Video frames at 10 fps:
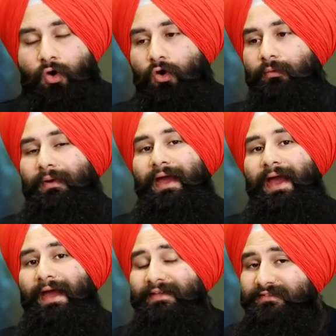on my
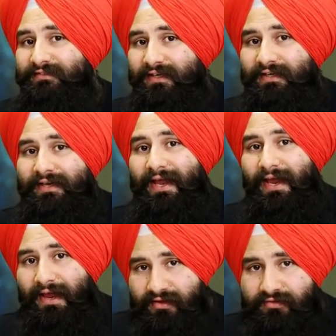ad set,
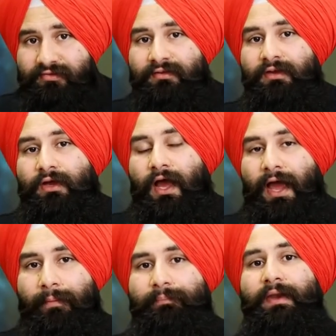is
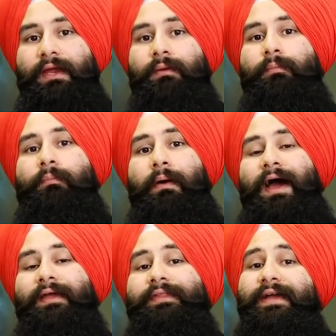happening
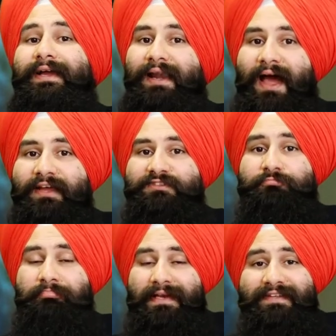by the clients.
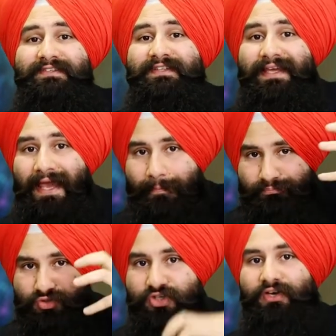Please
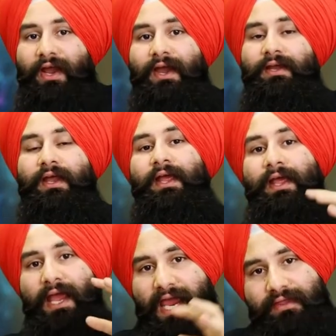capture it
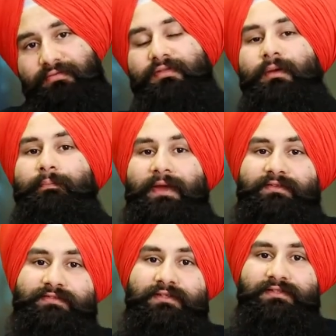in the
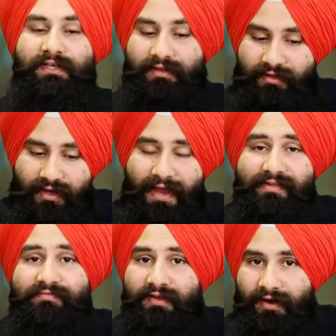pixels, in the
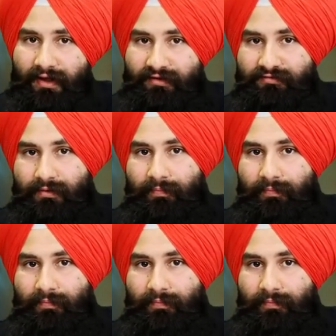NZIST